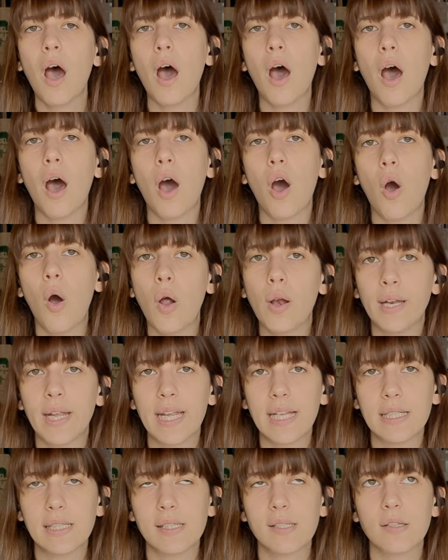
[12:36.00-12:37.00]
on
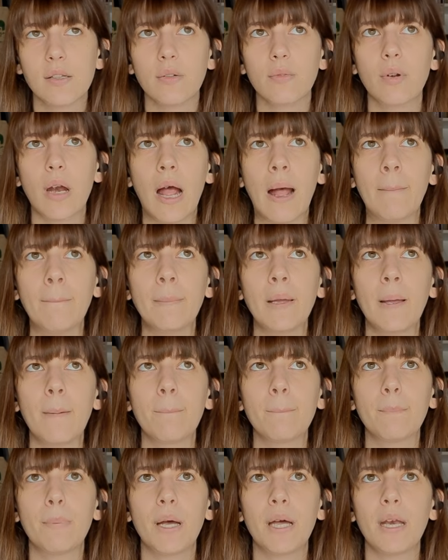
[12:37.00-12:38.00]

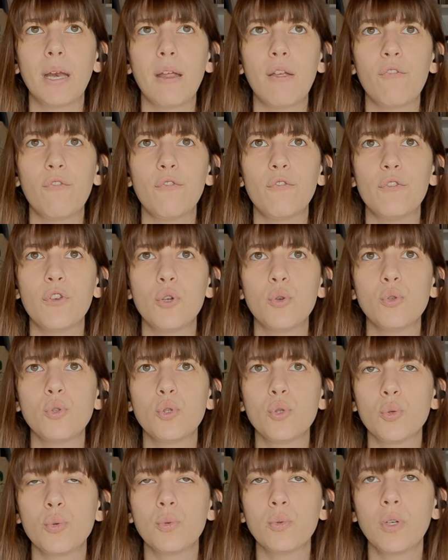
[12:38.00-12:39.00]
Instagram, but if you
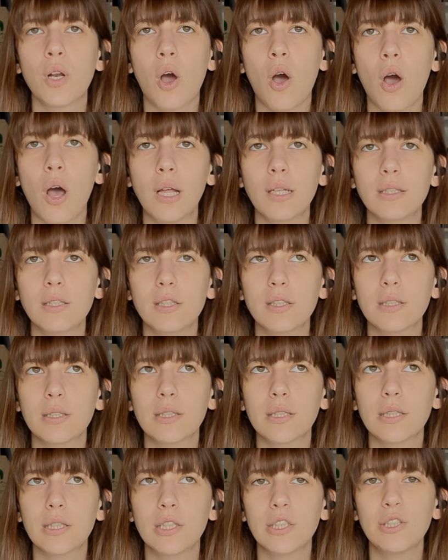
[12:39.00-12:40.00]
do not,
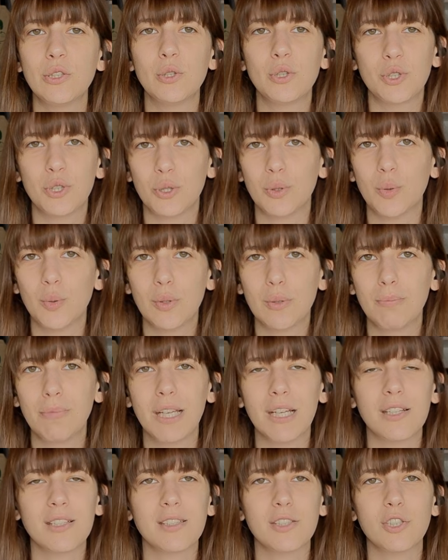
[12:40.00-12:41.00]
you should,
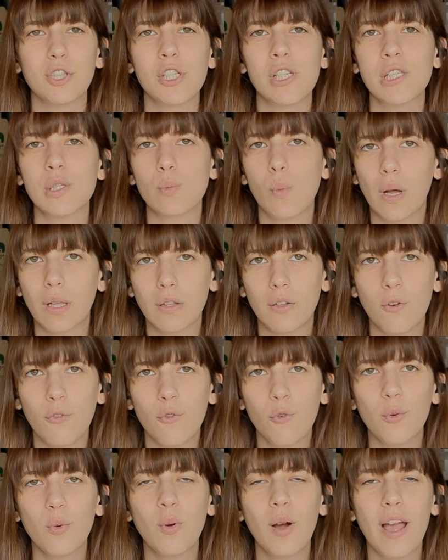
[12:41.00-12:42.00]
because she's
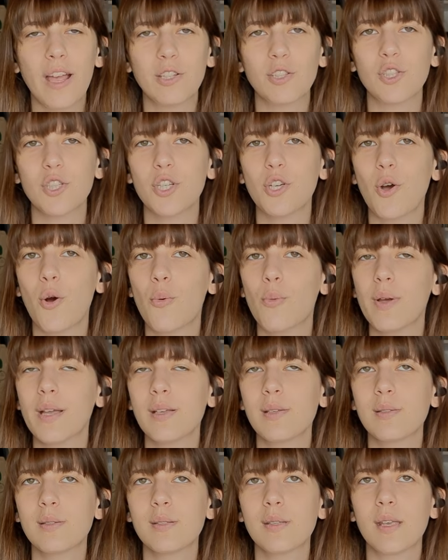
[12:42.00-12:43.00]
wonderful and she
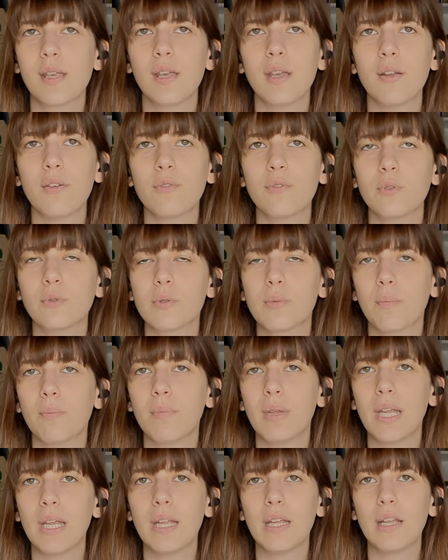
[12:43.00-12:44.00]
always gives
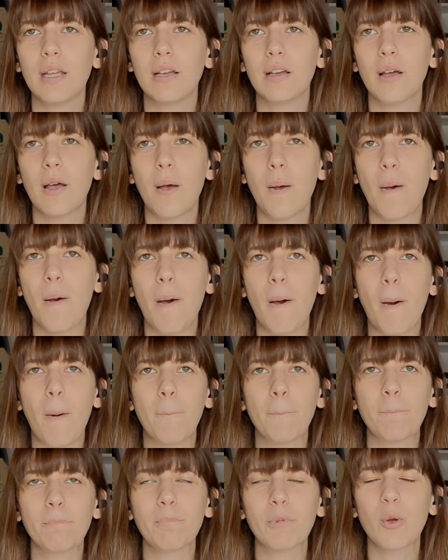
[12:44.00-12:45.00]
me
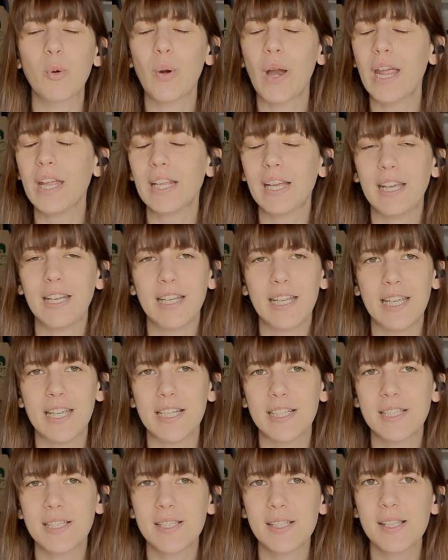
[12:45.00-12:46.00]
great
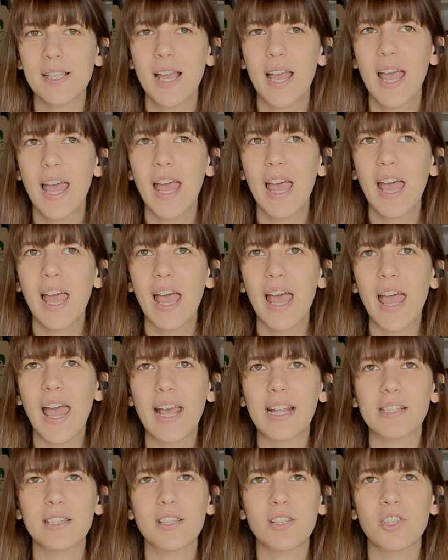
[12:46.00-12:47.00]
ideas
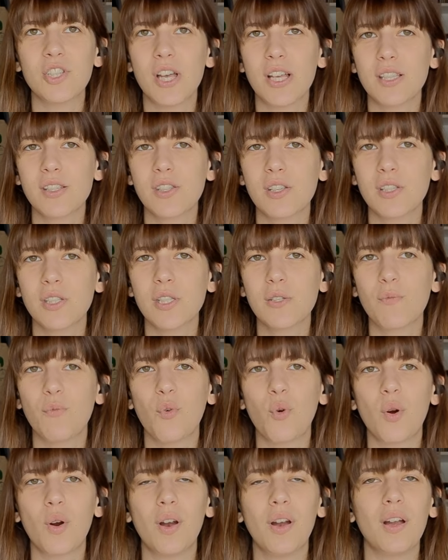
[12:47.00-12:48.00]
and suggestions
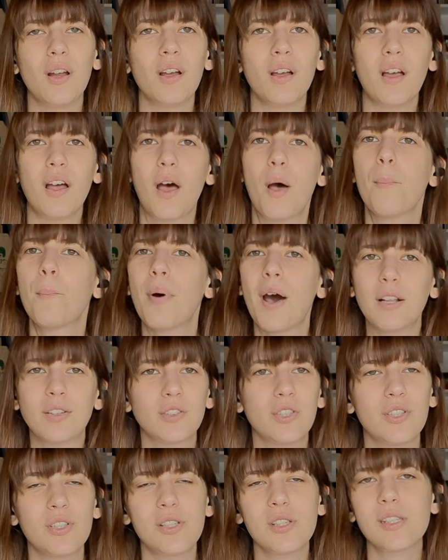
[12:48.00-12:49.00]
for
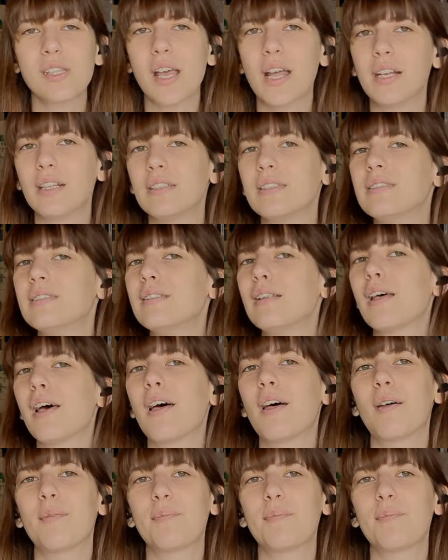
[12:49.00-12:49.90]
patterns and